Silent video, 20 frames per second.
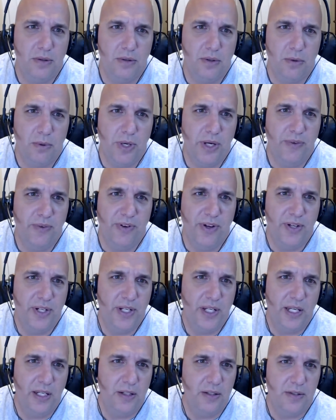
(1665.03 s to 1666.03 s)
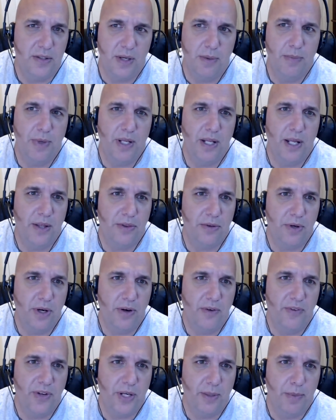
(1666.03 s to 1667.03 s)
350 something like that
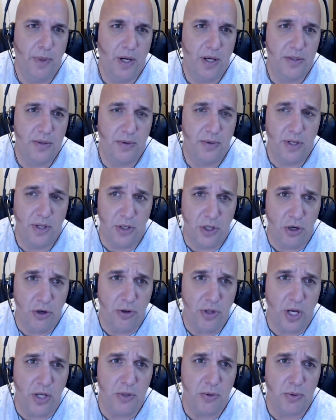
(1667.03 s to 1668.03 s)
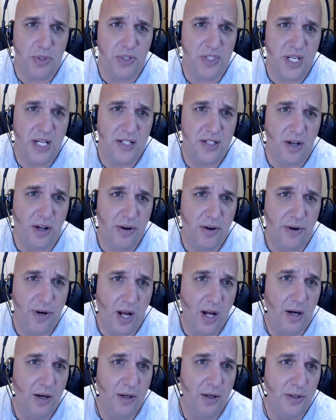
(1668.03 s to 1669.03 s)
350 bucks well, knew those were
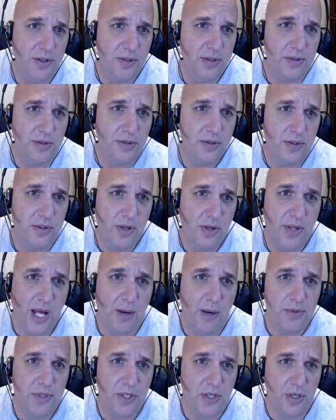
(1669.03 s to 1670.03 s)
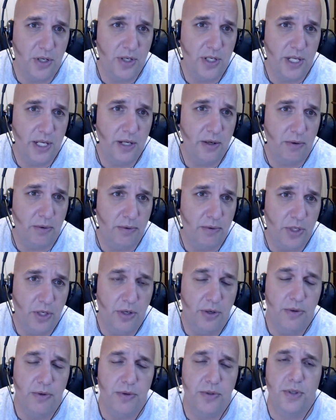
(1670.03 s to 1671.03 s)
$600 so that was a good yeah. deal
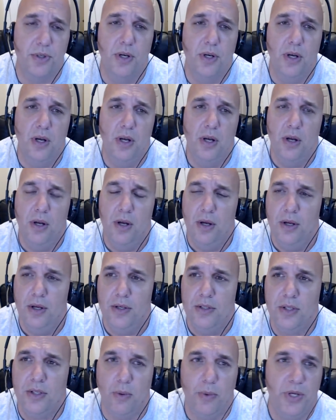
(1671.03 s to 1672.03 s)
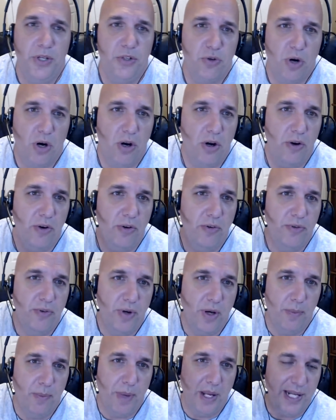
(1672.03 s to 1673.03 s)
used so we drove
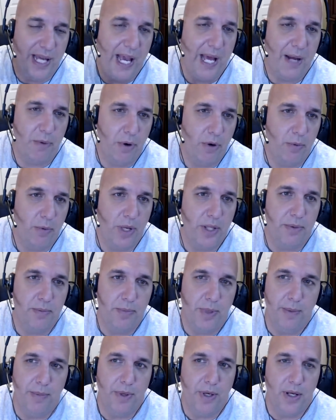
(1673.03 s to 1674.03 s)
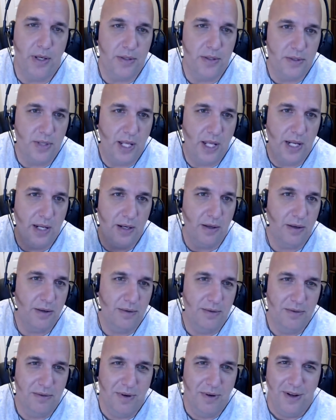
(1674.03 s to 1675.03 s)
uh, my dad rode with me because he
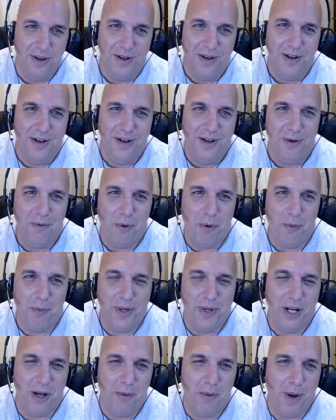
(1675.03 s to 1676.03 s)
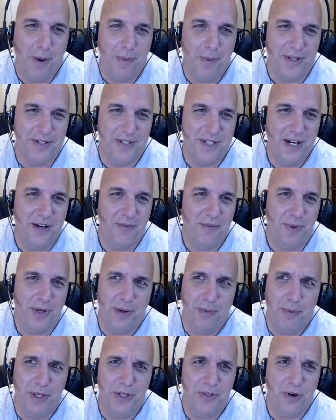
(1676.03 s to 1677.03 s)
didn't want me to go by myself but
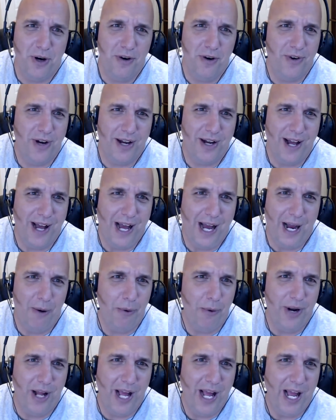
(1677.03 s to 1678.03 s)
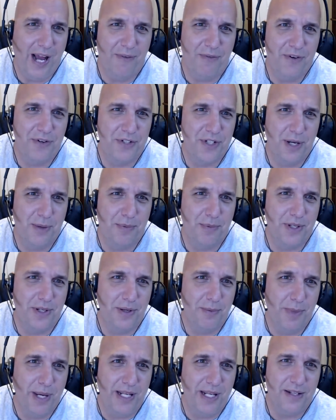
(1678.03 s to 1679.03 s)
uh, we drove like an hour and a half or something
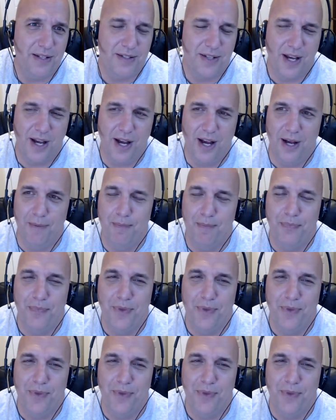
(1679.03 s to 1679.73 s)
to meet this guy